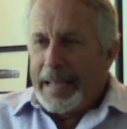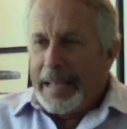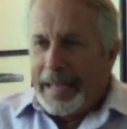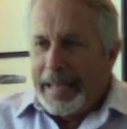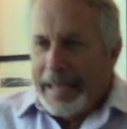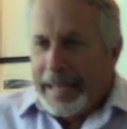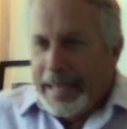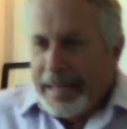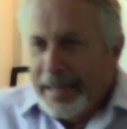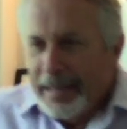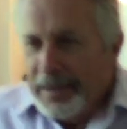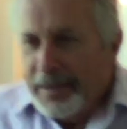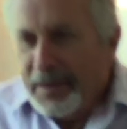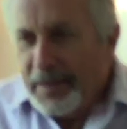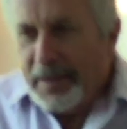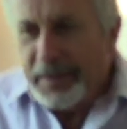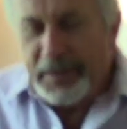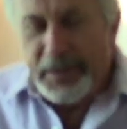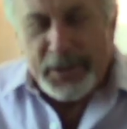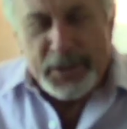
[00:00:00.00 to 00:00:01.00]
And
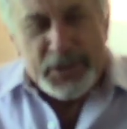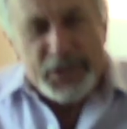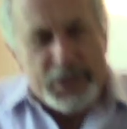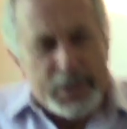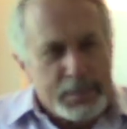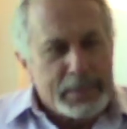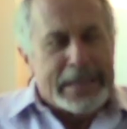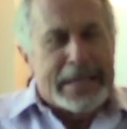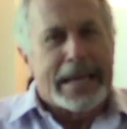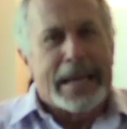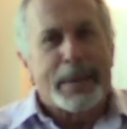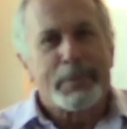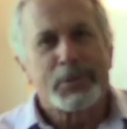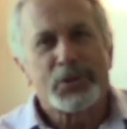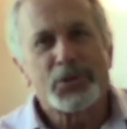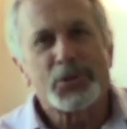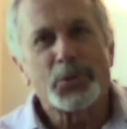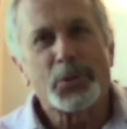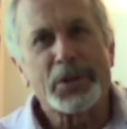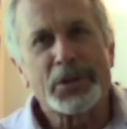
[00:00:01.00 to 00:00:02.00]
there's some
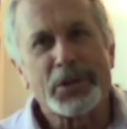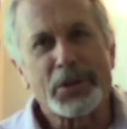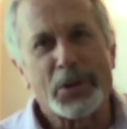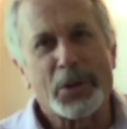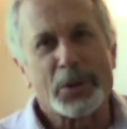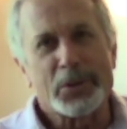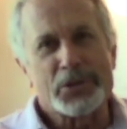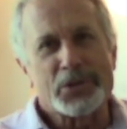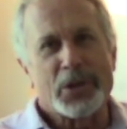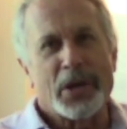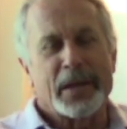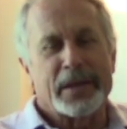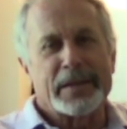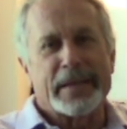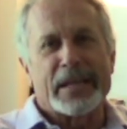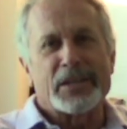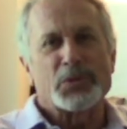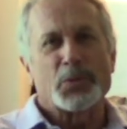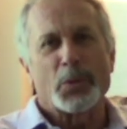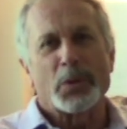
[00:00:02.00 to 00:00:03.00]
chemistry that goes on, and
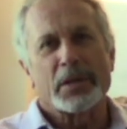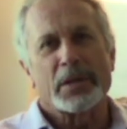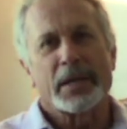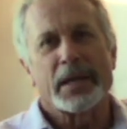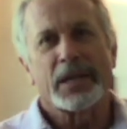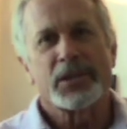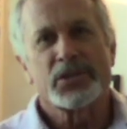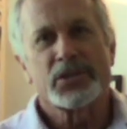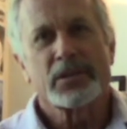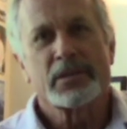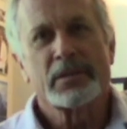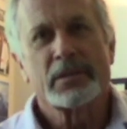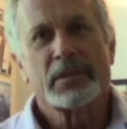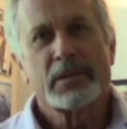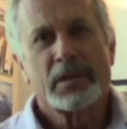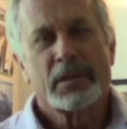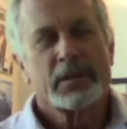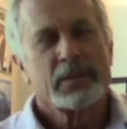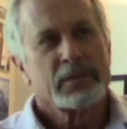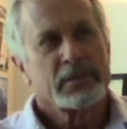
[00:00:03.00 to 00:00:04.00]
that's where it gets,
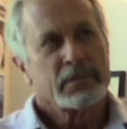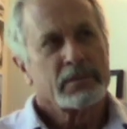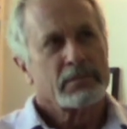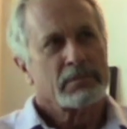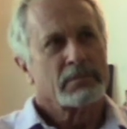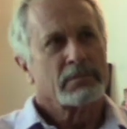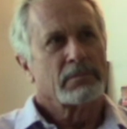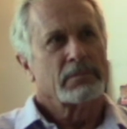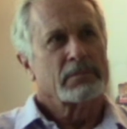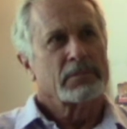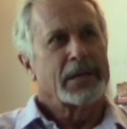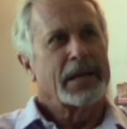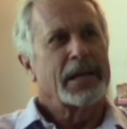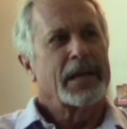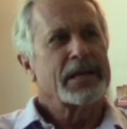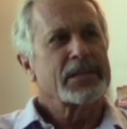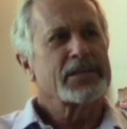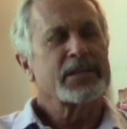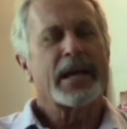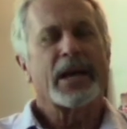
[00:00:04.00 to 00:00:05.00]

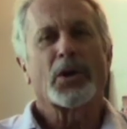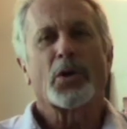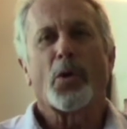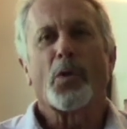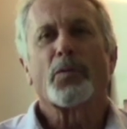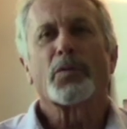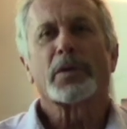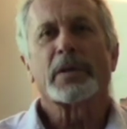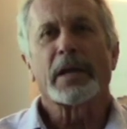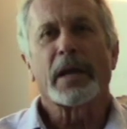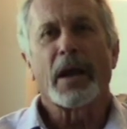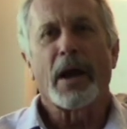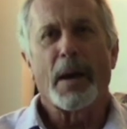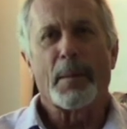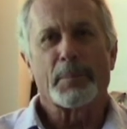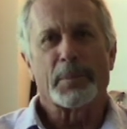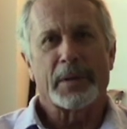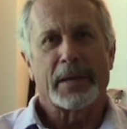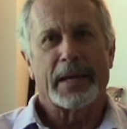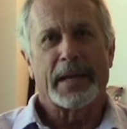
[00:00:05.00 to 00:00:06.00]
it's not overly
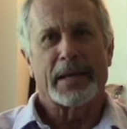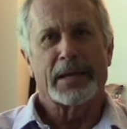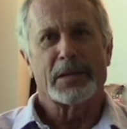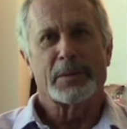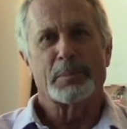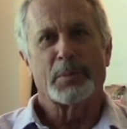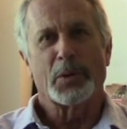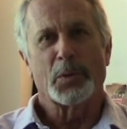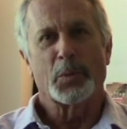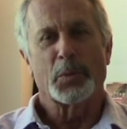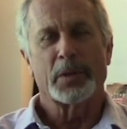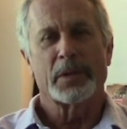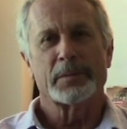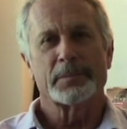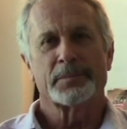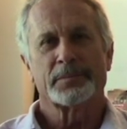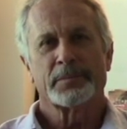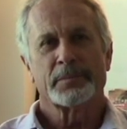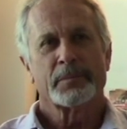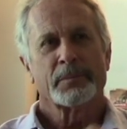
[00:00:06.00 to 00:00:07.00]
complicated, but
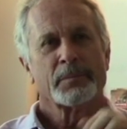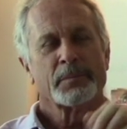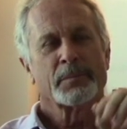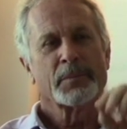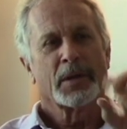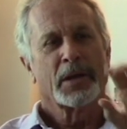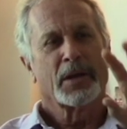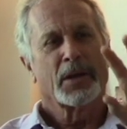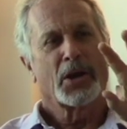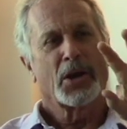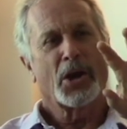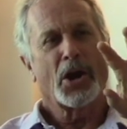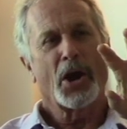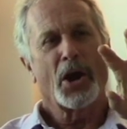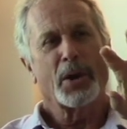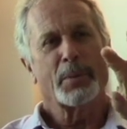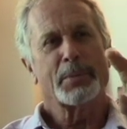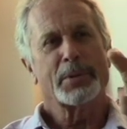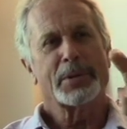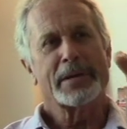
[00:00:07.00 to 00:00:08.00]
when
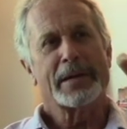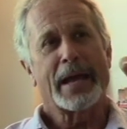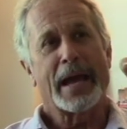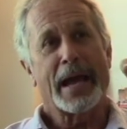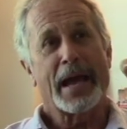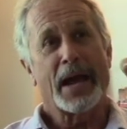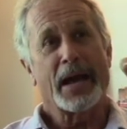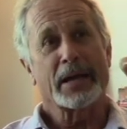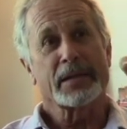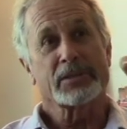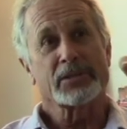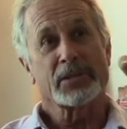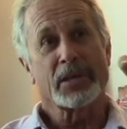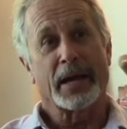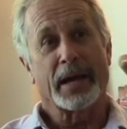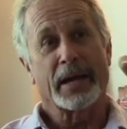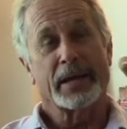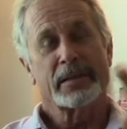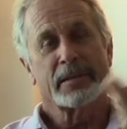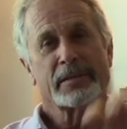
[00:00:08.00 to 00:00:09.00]
carbon
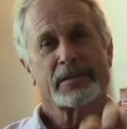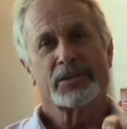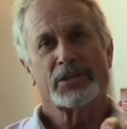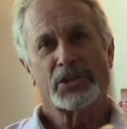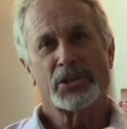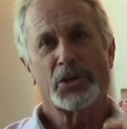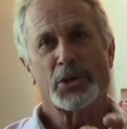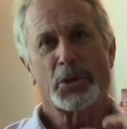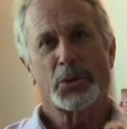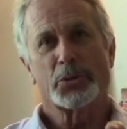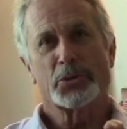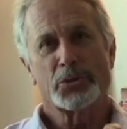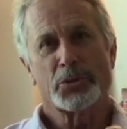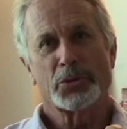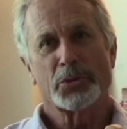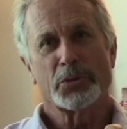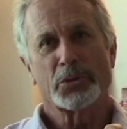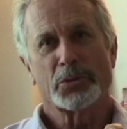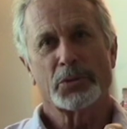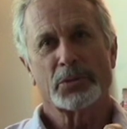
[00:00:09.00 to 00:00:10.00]
dioxide,
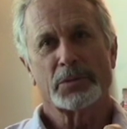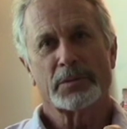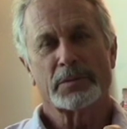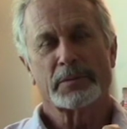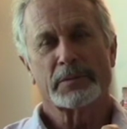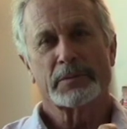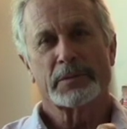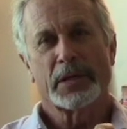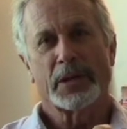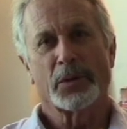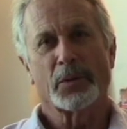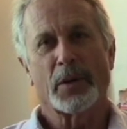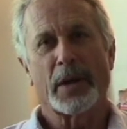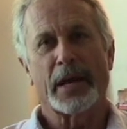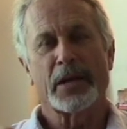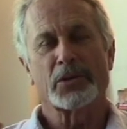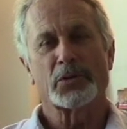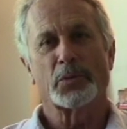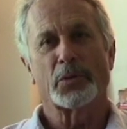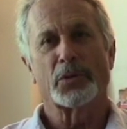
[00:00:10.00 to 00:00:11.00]
CO2,
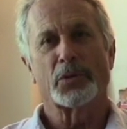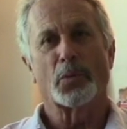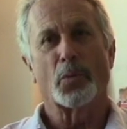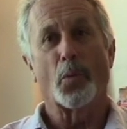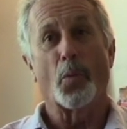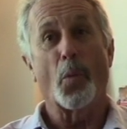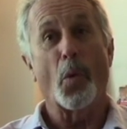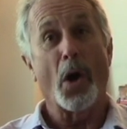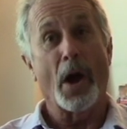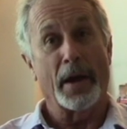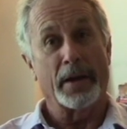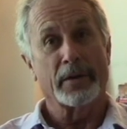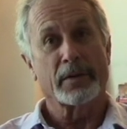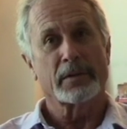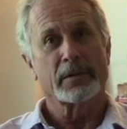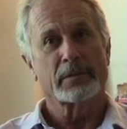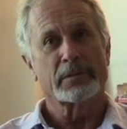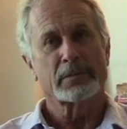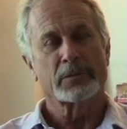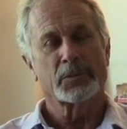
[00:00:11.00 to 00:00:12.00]
interacts with
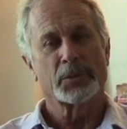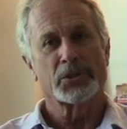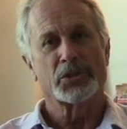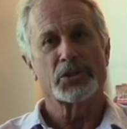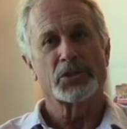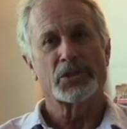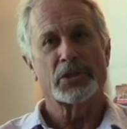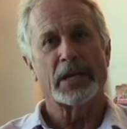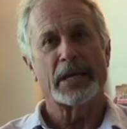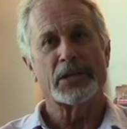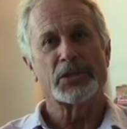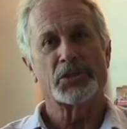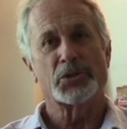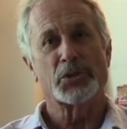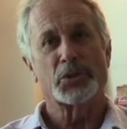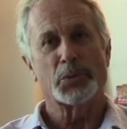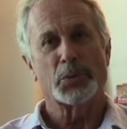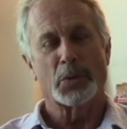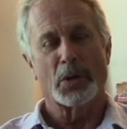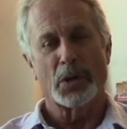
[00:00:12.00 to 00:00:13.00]
water, which is
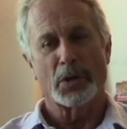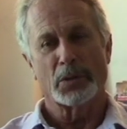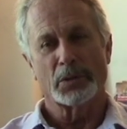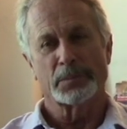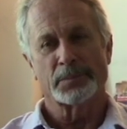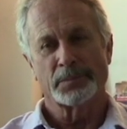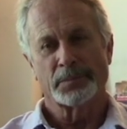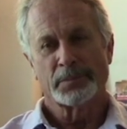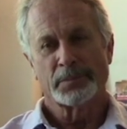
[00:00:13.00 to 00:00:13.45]
H2O,